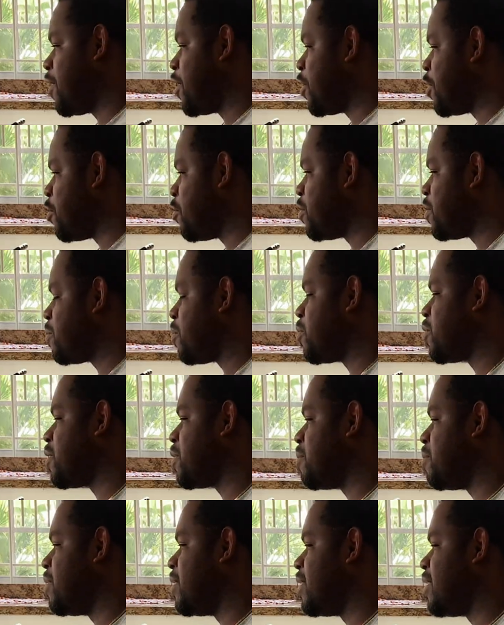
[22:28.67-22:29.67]
a new
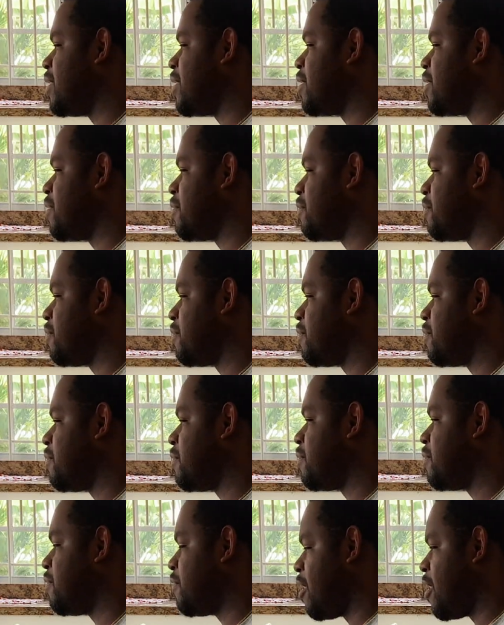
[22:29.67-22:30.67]
responsibility of
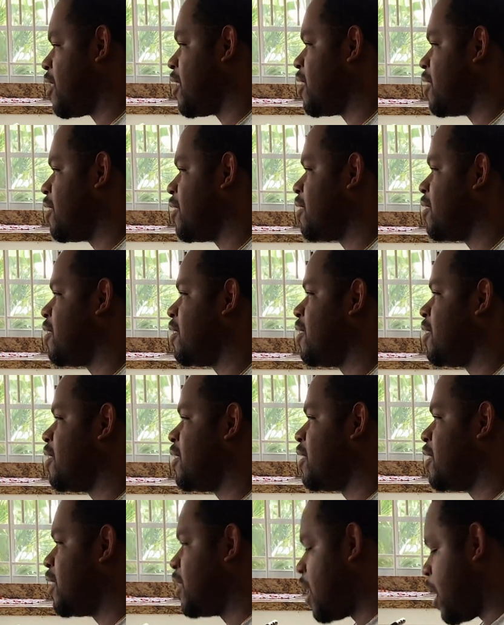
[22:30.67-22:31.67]
father,
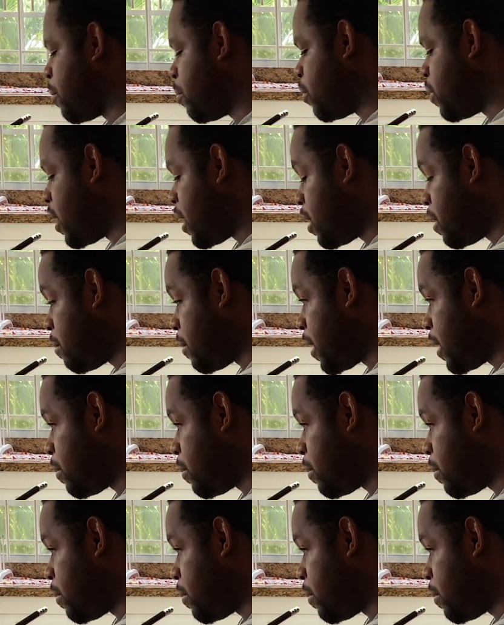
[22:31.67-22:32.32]
I put that in my